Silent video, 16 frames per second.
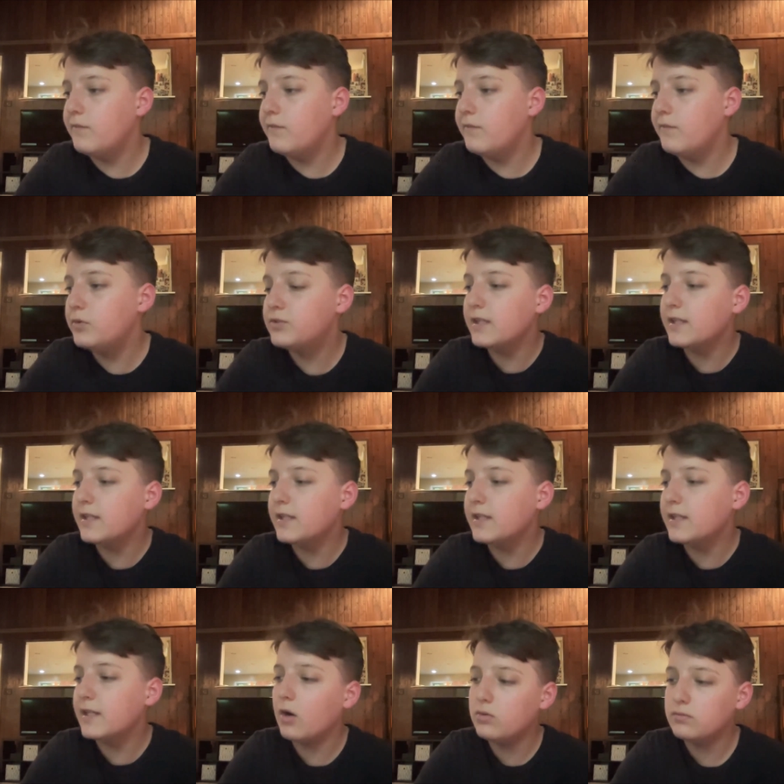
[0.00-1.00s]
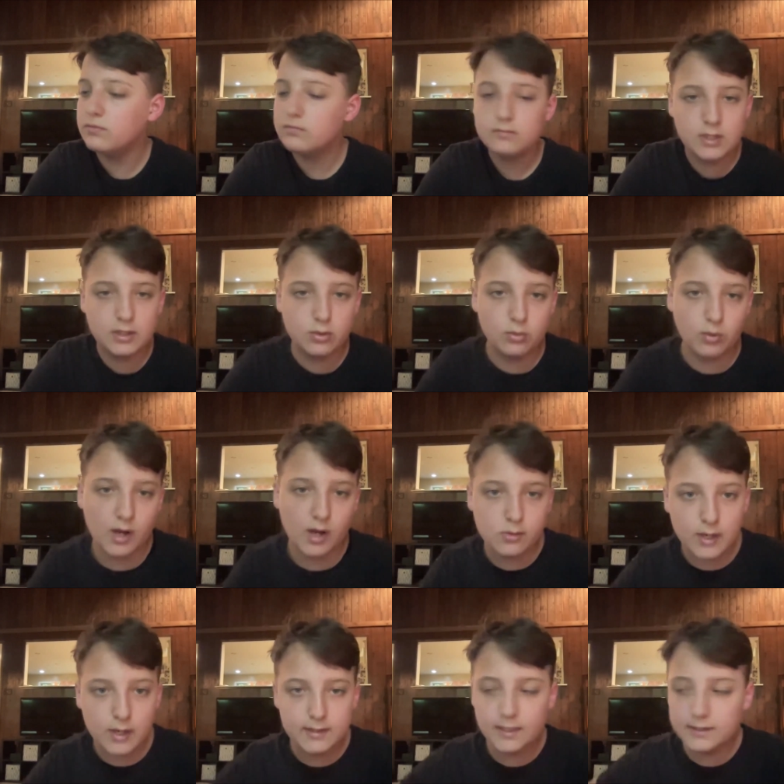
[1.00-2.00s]
if you seek out in
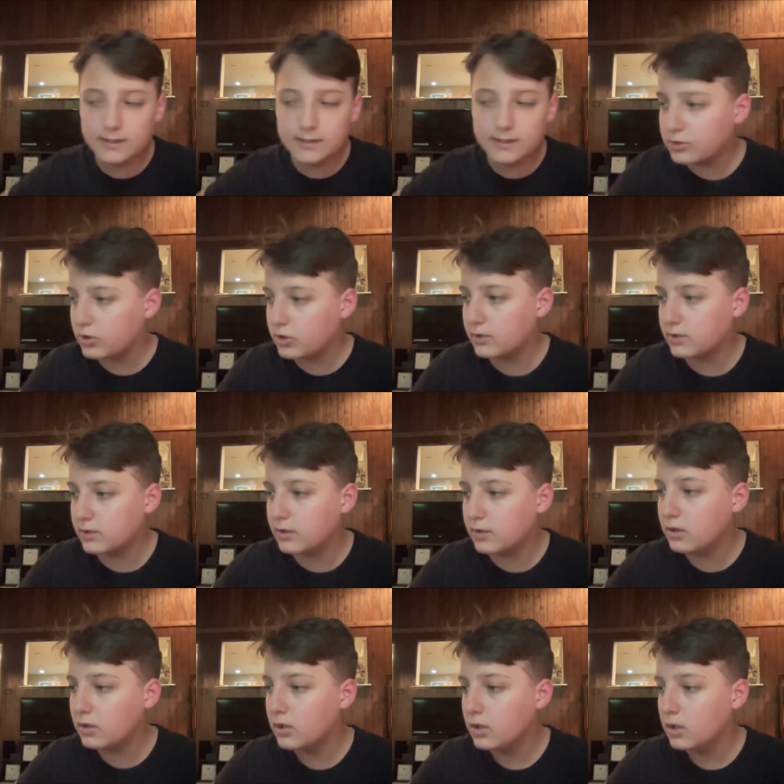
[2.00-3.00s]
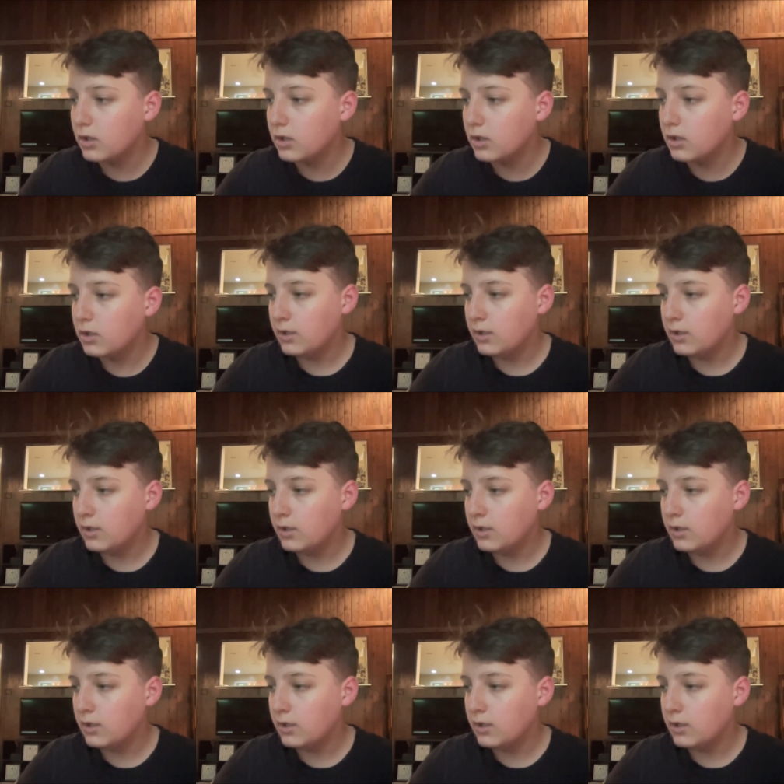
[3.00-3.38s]
the right way that's instructed,